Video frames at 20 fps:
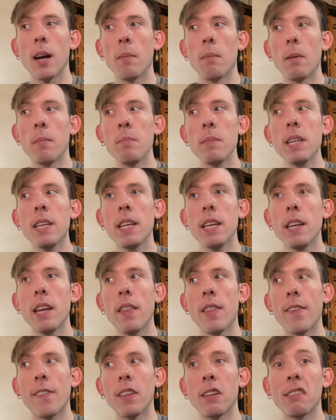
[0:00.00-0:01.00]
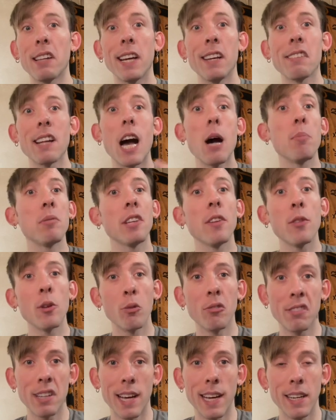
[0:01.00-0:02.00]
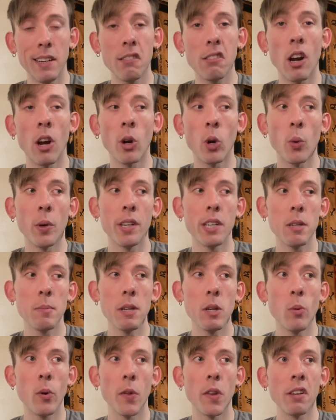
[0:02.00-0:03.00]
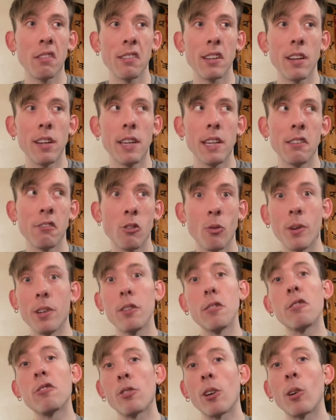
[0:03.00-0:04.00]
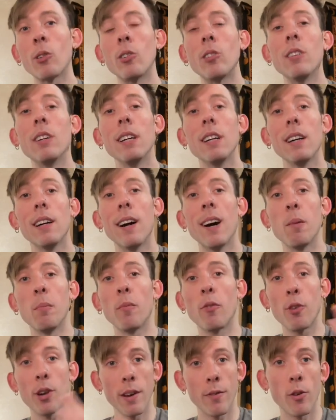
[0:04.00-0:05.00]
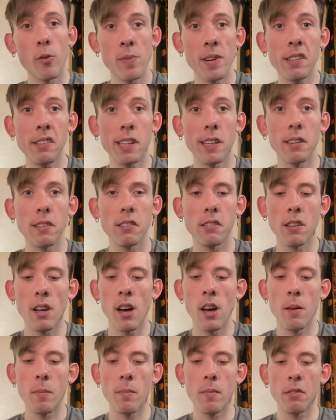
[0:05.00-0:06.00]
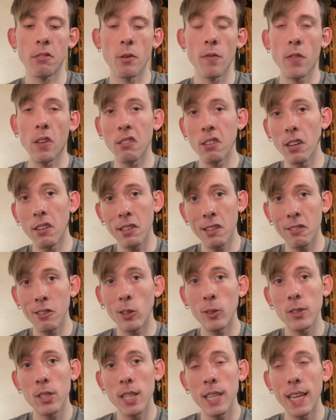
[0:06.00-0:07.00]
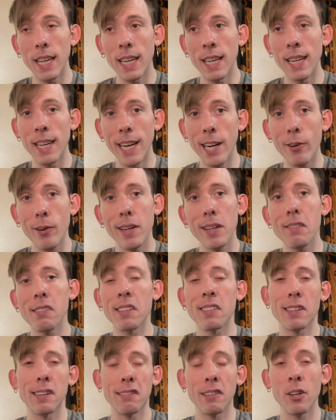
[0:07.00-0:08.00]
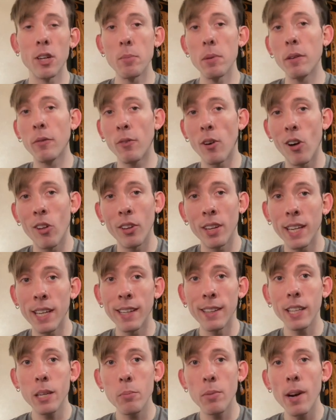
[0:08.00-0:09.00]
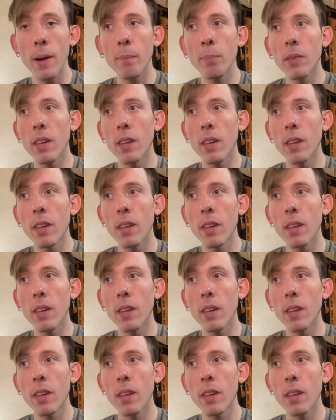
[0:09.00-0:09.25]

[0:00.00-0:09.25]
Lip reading: meaning that the signs opposite those signs are going to be where the sun is going to struggle for different reasons. So if the sun's exalted in Aries, it's considered to be fallen in Libra,